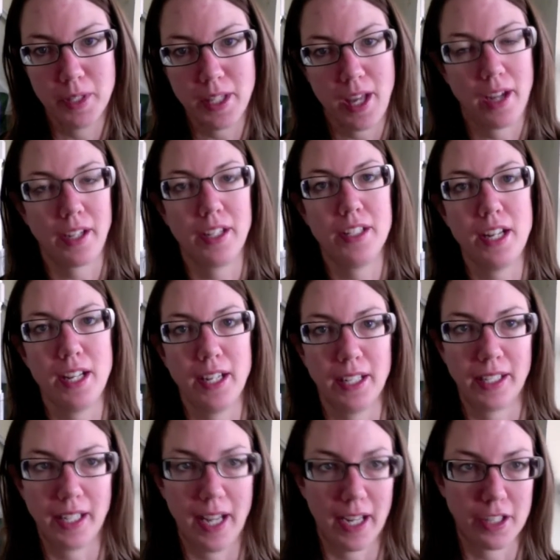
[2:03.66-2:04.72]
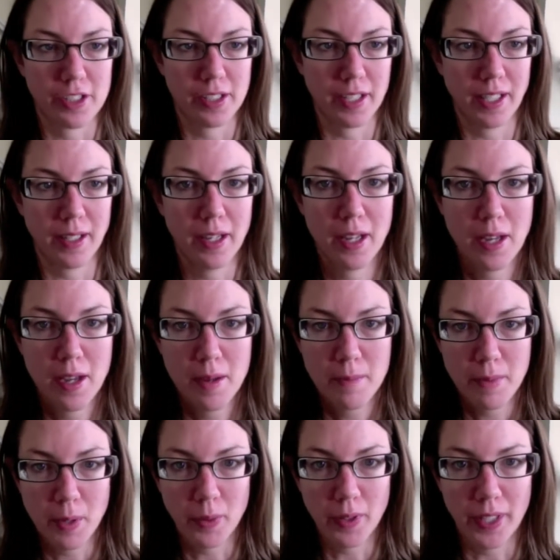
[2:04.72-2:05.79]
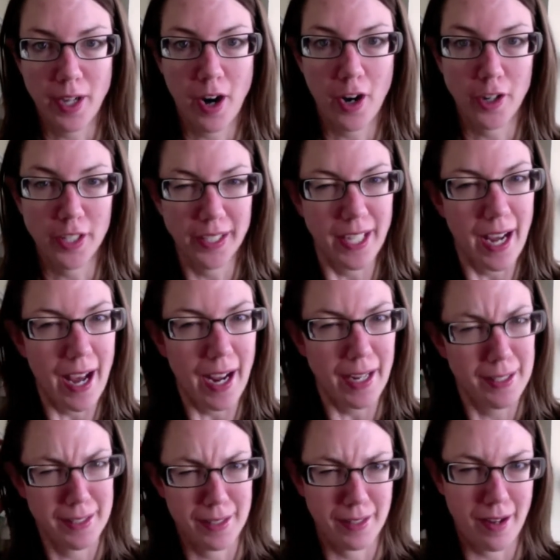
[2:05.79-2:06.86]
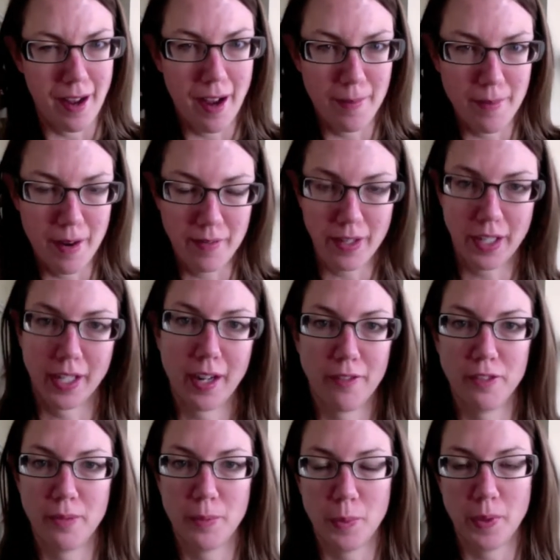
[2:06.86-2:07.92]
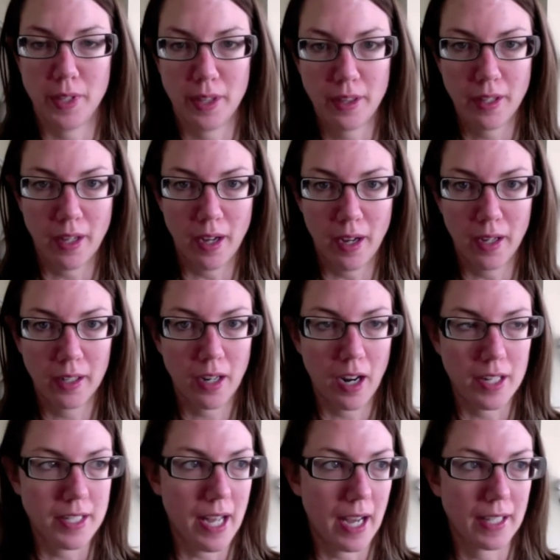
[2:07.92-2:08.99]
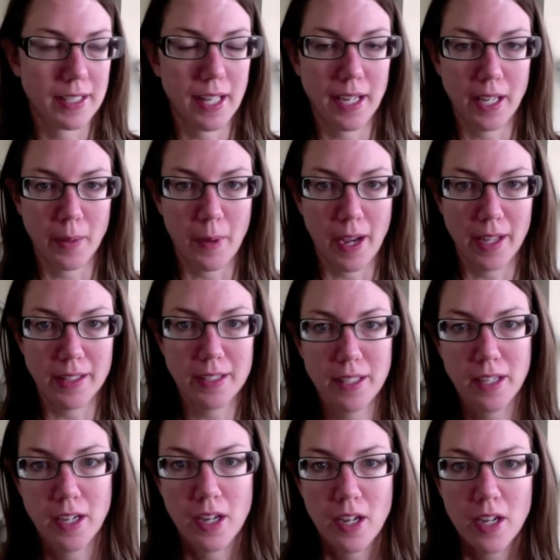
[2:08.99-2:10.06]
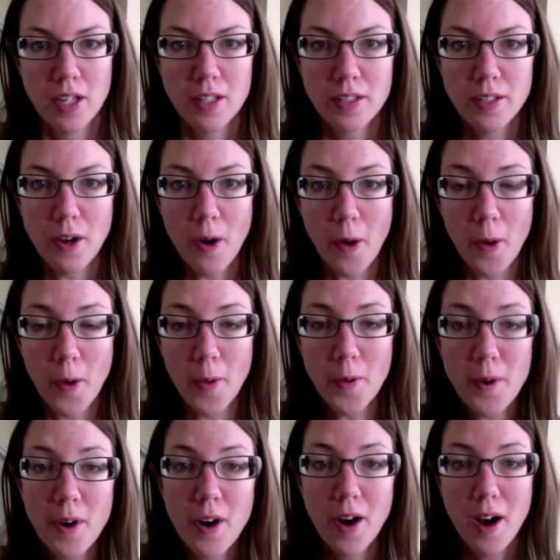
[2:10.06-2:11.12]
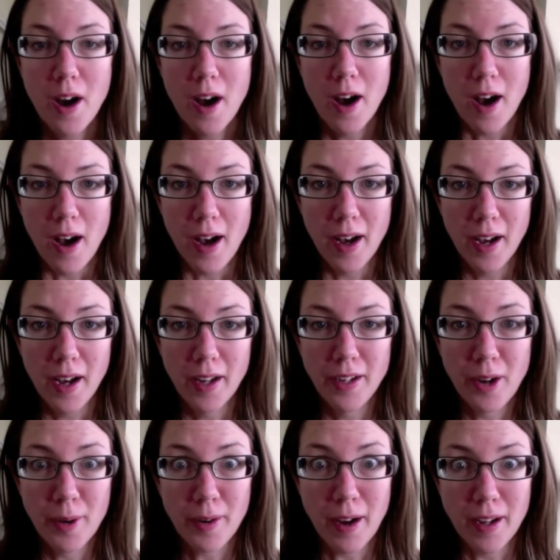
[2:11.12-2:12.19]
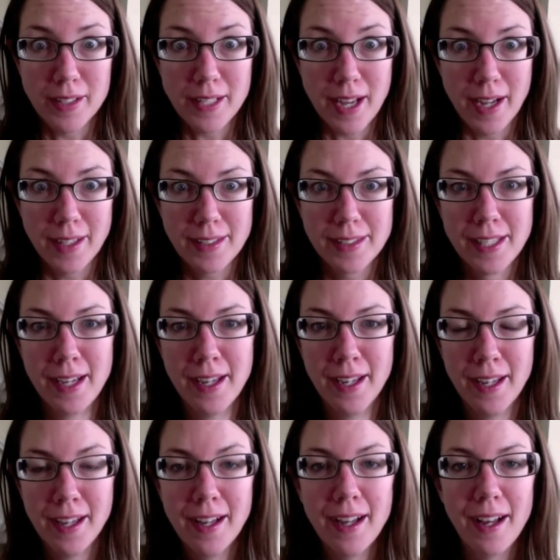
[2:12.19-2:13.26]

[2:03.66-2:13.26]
Accutane it can actually be really hard on the eyes, and I'm not very comfortable with contacts anyways. So no contacts.